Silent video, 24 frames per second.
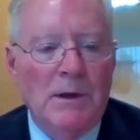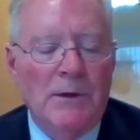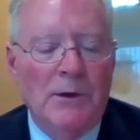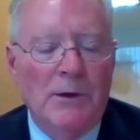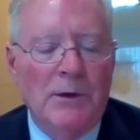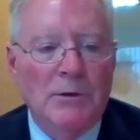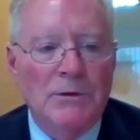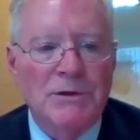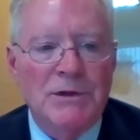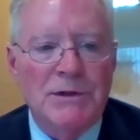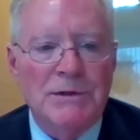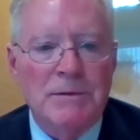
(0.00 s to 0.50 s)

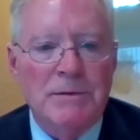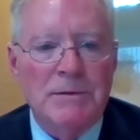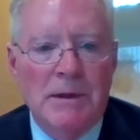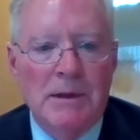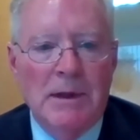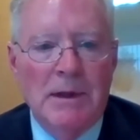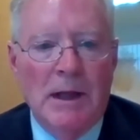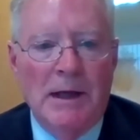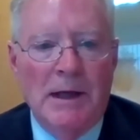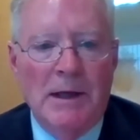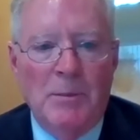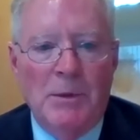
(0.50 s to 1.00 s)
Those
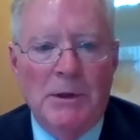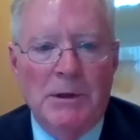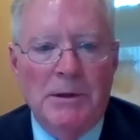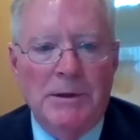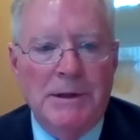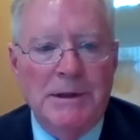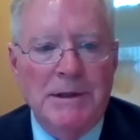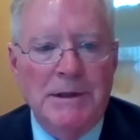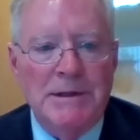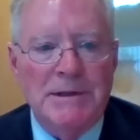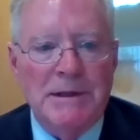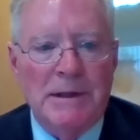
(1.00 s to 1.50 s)

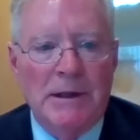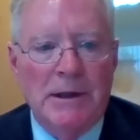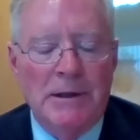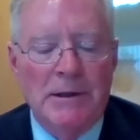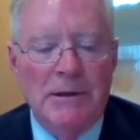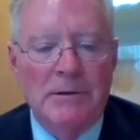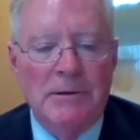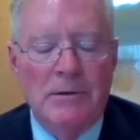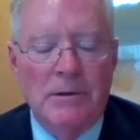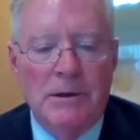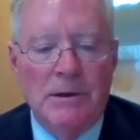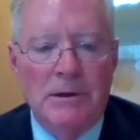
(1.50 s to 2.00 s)
liabilities
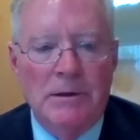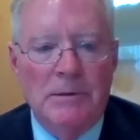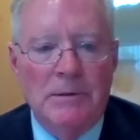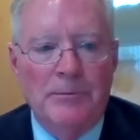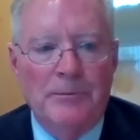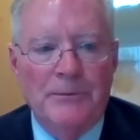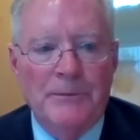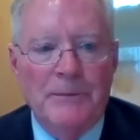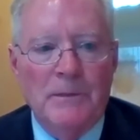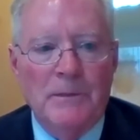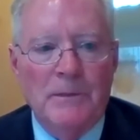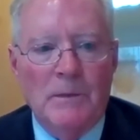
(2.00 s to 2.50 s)
are
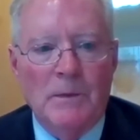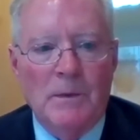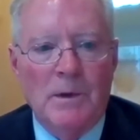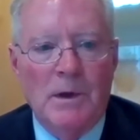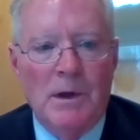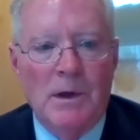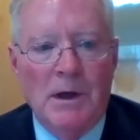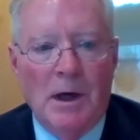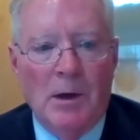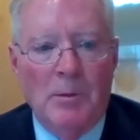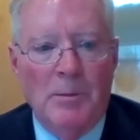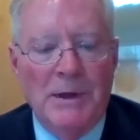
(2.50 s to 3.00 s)

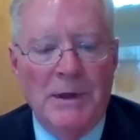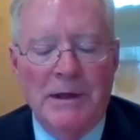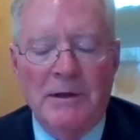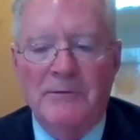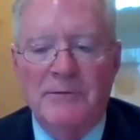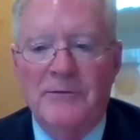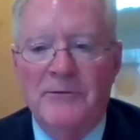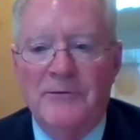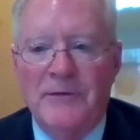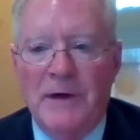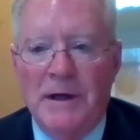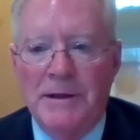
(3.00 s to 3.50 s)

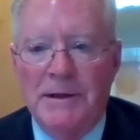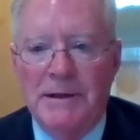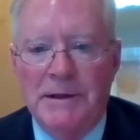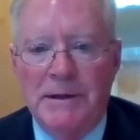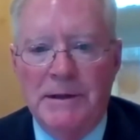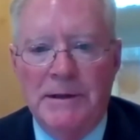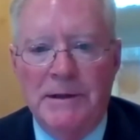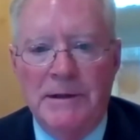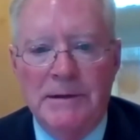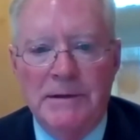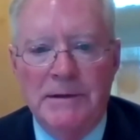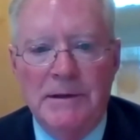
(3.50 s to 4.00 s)
being
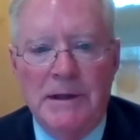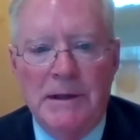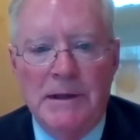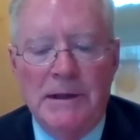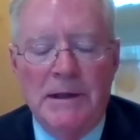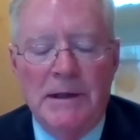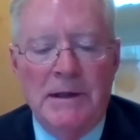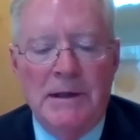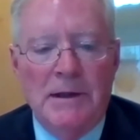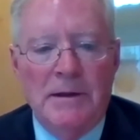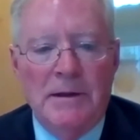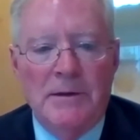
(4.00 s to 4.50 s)
funded
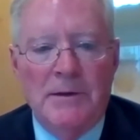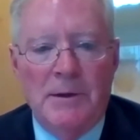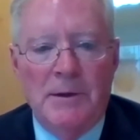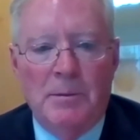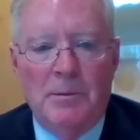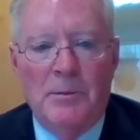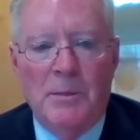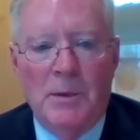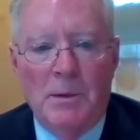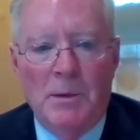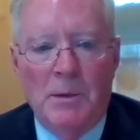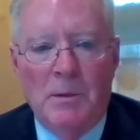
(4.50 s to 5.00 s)

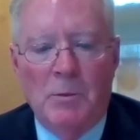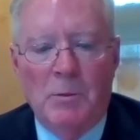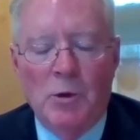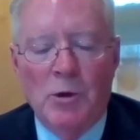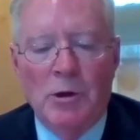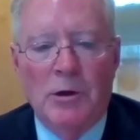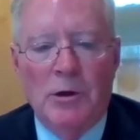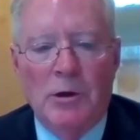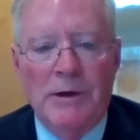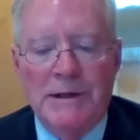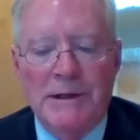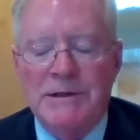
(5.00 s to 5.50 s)

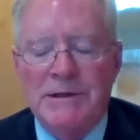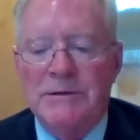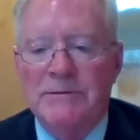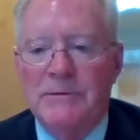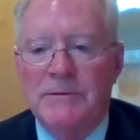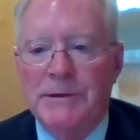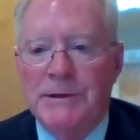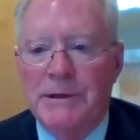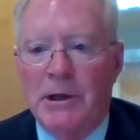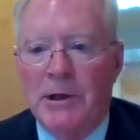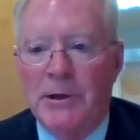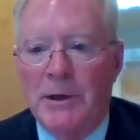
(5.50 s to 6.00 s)
more
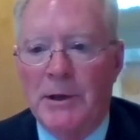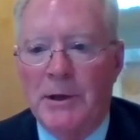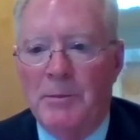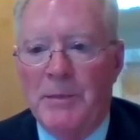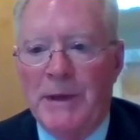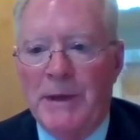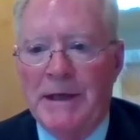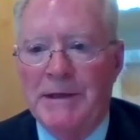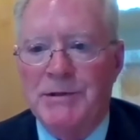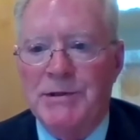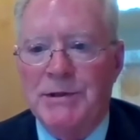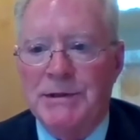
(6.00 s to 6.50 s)
aggressively on the
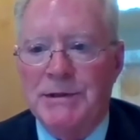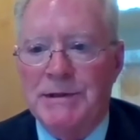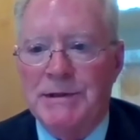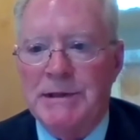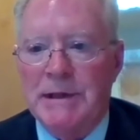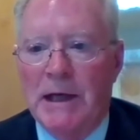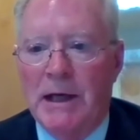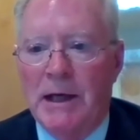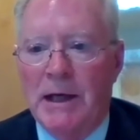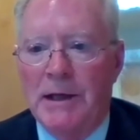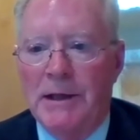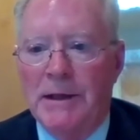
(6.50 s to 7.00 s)
pension
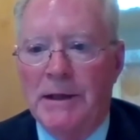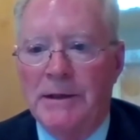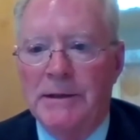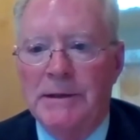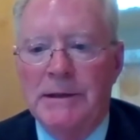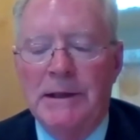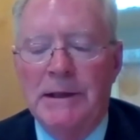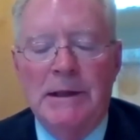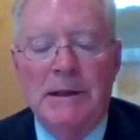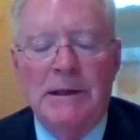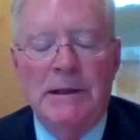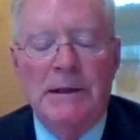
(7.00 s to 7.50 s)
side,
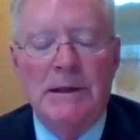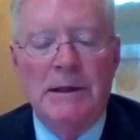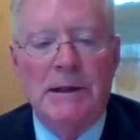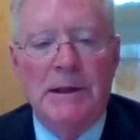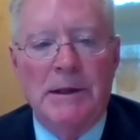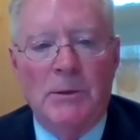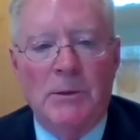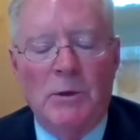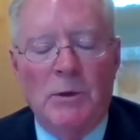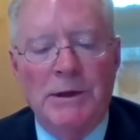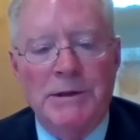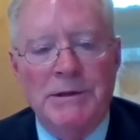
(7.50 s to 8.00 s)

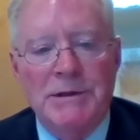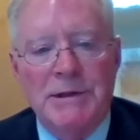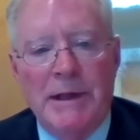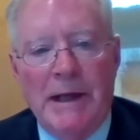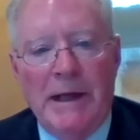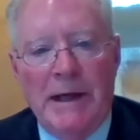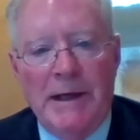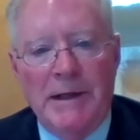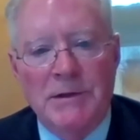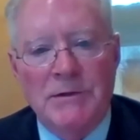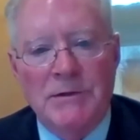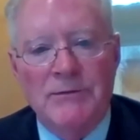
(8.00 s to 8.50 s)
and once
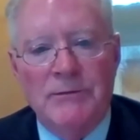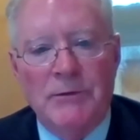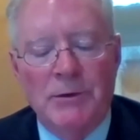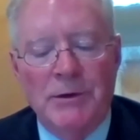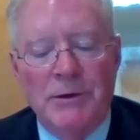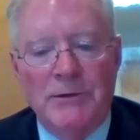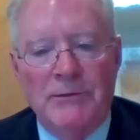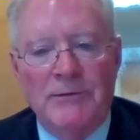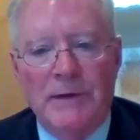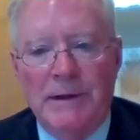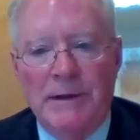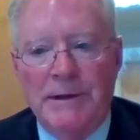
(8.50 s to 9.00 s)
that is
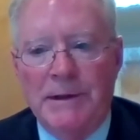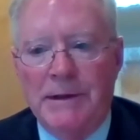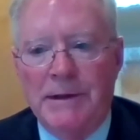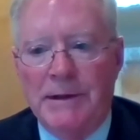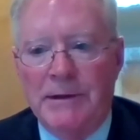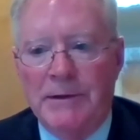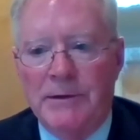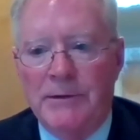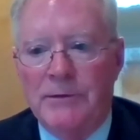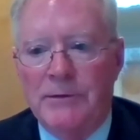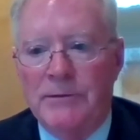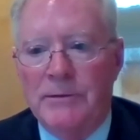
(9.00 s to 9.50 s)
fully funded
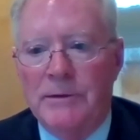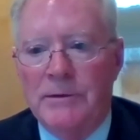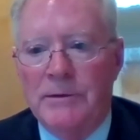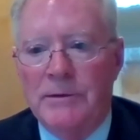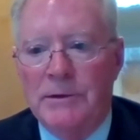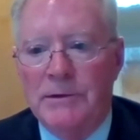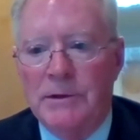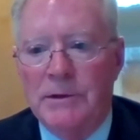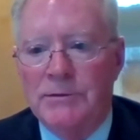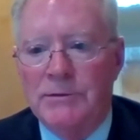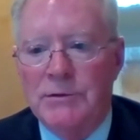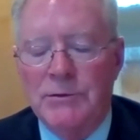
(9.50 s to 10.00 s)
in
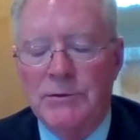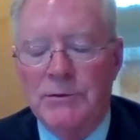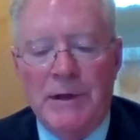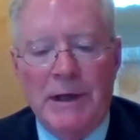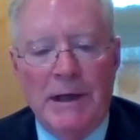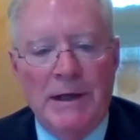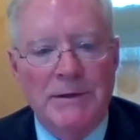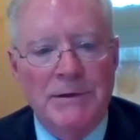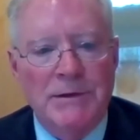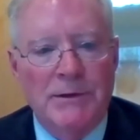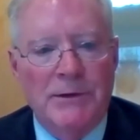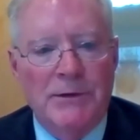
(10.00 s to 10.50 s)

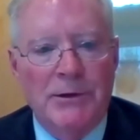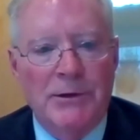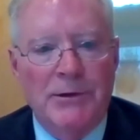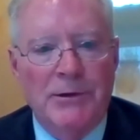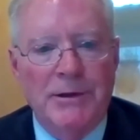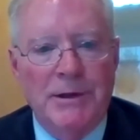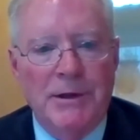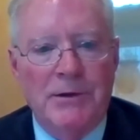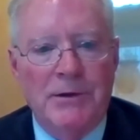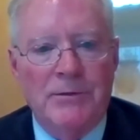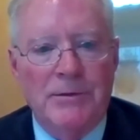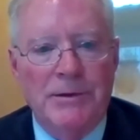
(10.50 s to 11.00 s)

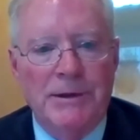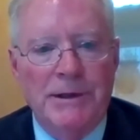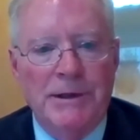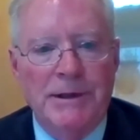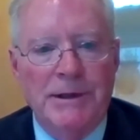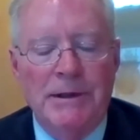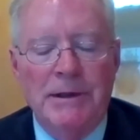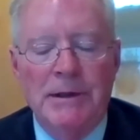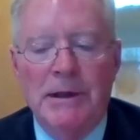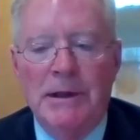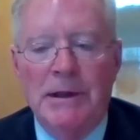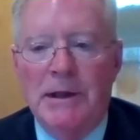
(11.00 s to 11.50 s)

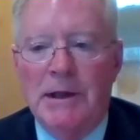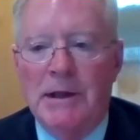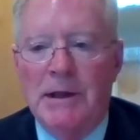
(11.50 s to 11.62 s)
2033,